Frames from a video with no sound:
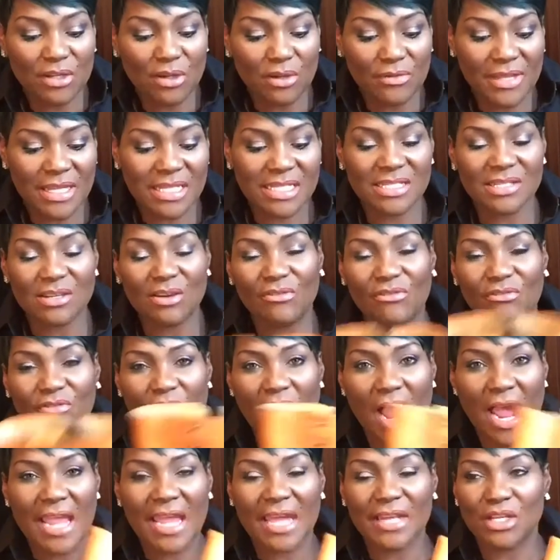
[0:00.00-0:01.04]
know they sell
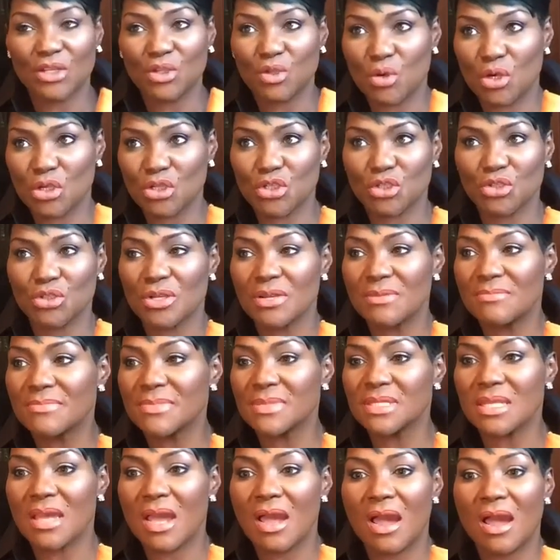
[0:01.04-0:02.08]
Fry out of
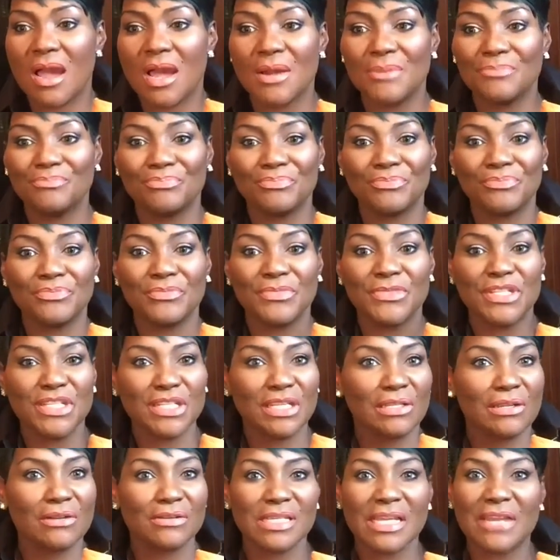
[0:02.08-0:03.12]
Nordstrom's,
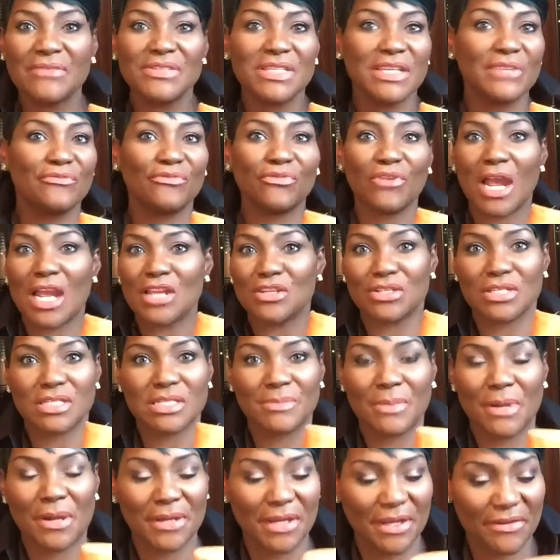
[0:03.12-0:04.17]
Dillard's. I've seen Fry just
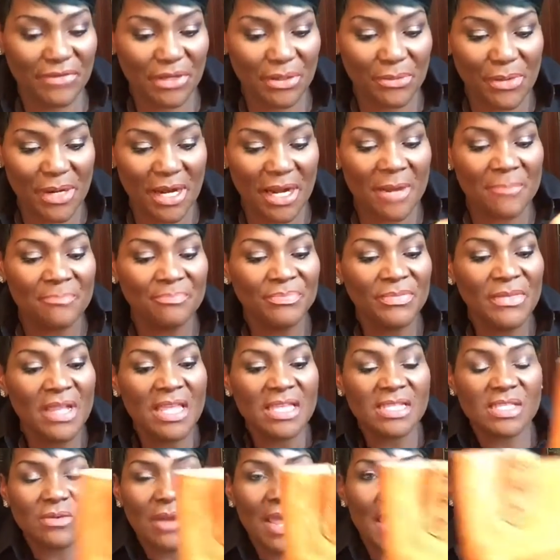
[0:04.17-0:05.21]
about everywhere.
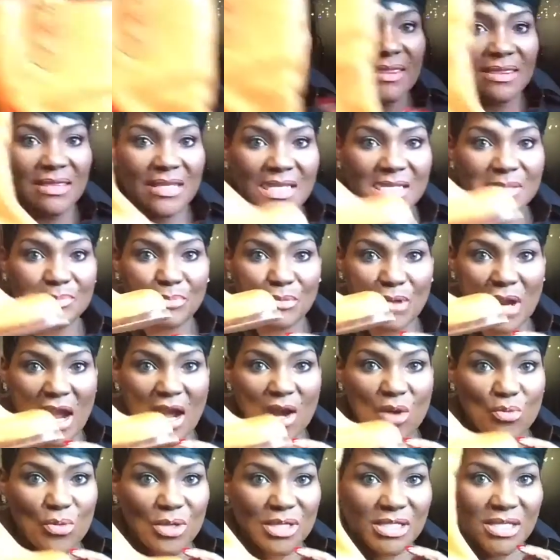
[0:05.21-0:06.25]
So I had these
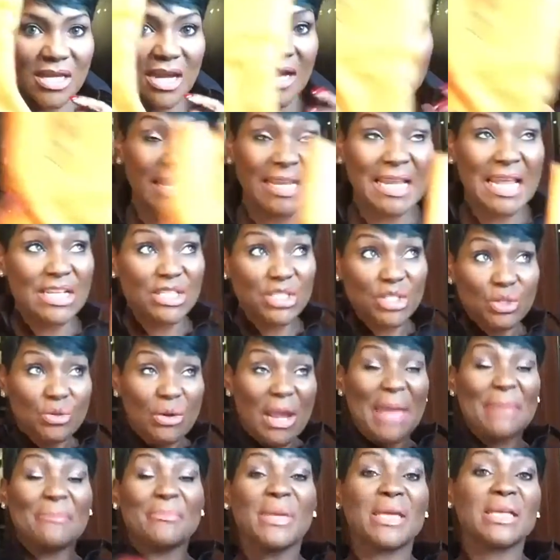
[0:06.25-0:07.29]
brown ones on. And
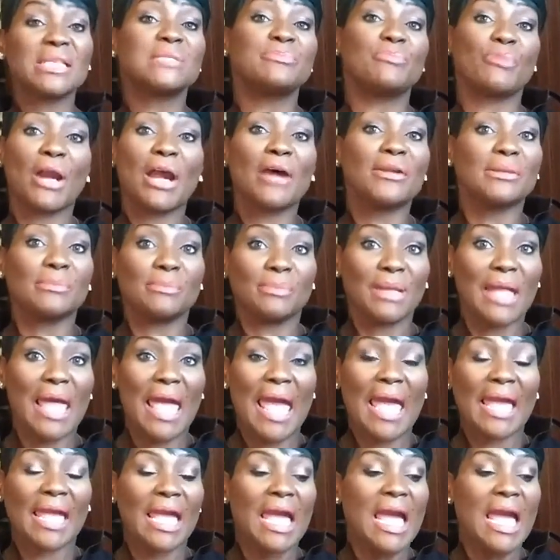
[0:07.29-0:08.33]
I mix brown and
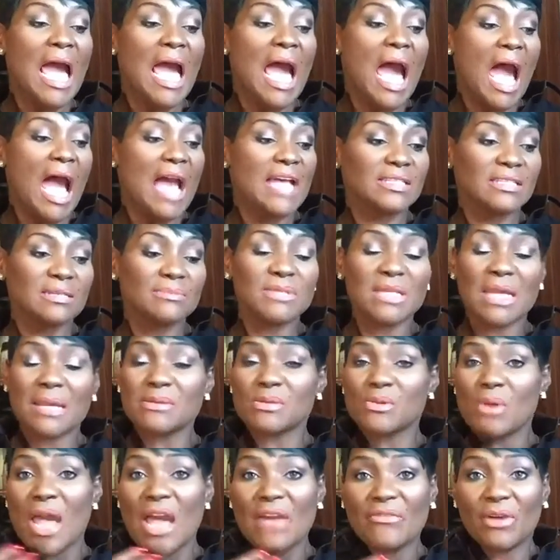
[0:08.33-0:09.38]
black. I
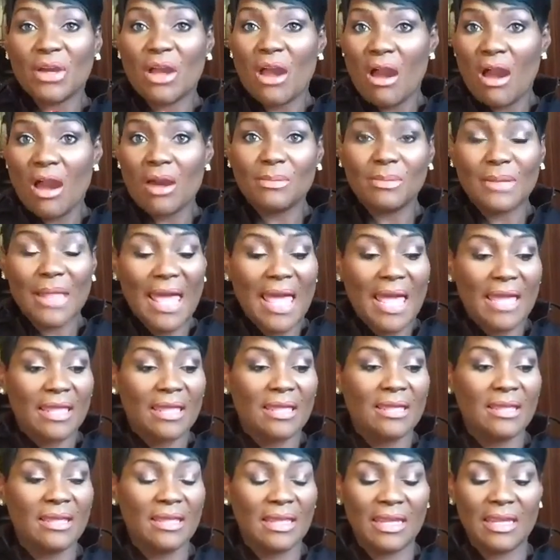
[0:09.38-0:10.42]
sometimes will have on all black
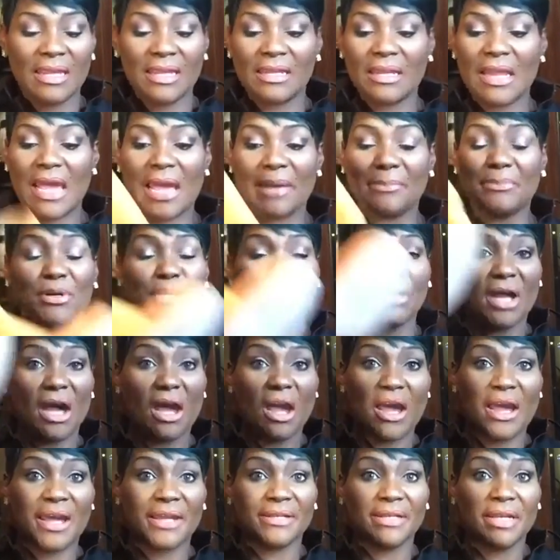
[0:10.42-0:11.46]
and I put
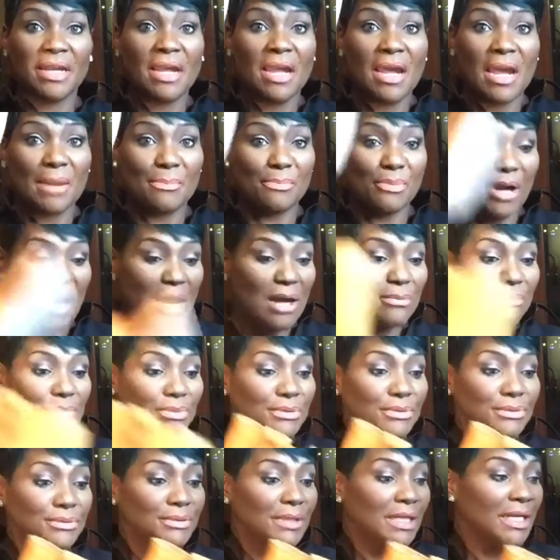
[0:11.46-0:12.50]
on a brown
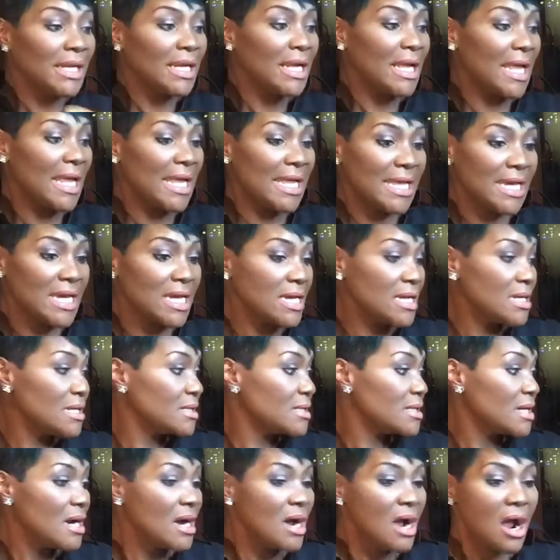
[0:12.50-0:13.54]
boot
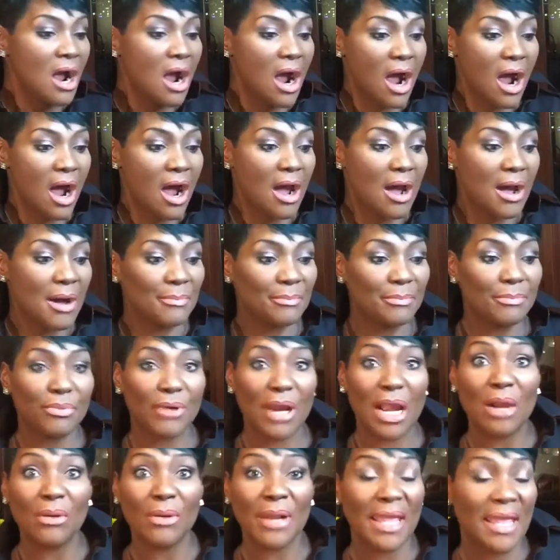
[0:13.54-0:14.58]
and
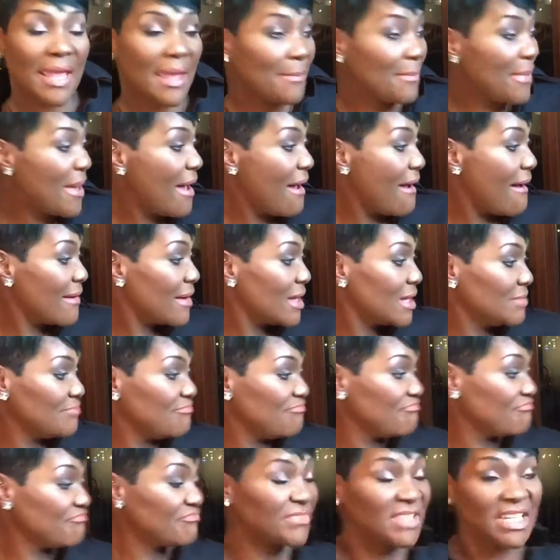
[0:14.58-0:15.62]
brown handbag,
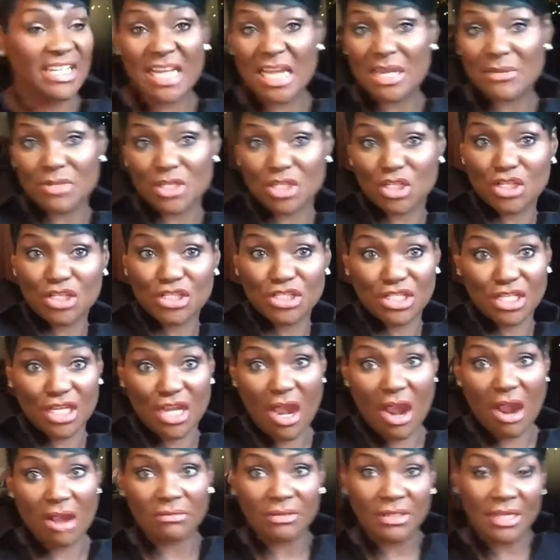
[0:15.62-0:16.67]
and I was good to
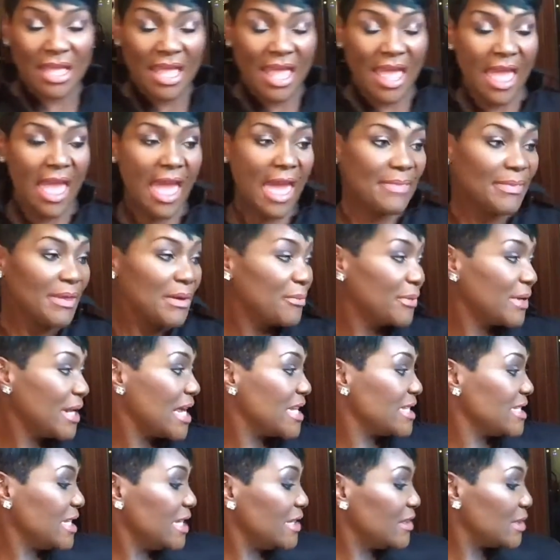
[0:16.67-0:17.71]
go. And then when
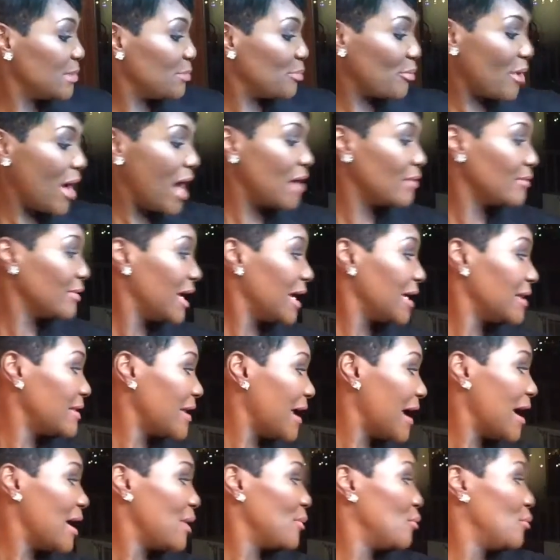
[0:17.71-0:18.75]
I did the brown like
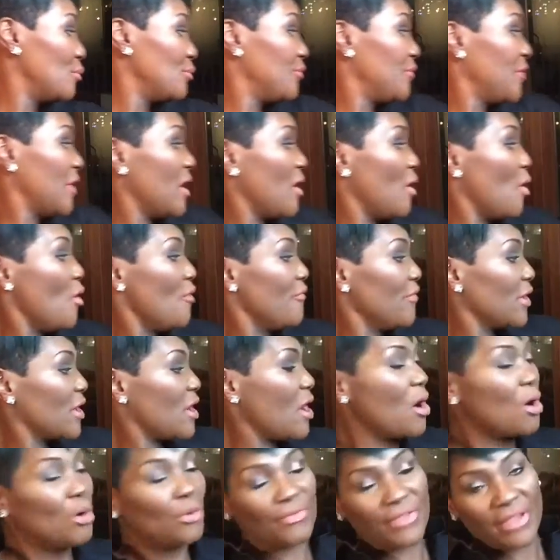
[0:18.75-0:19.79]
that, the
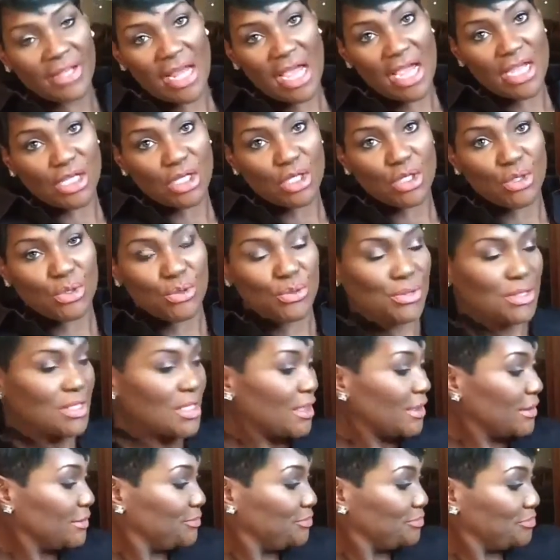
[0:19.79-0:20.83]
overcoat that I used
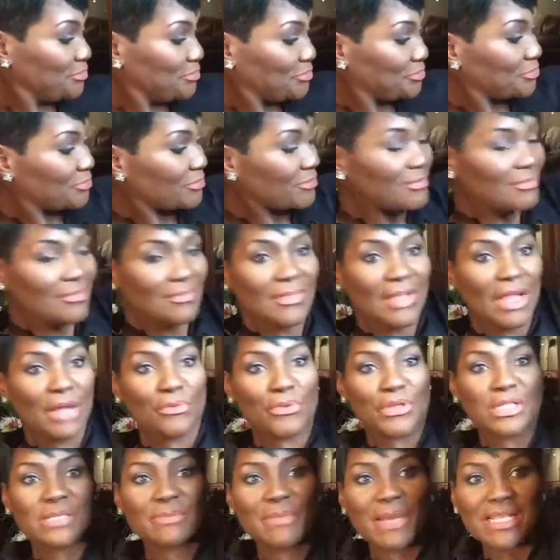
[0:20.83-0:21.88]

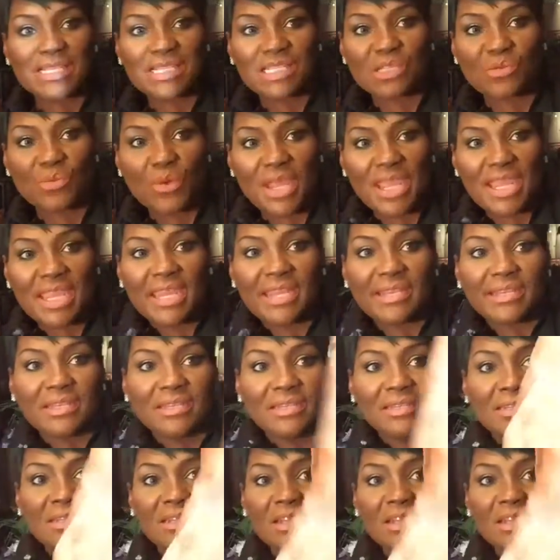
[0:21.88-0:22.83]
was my suede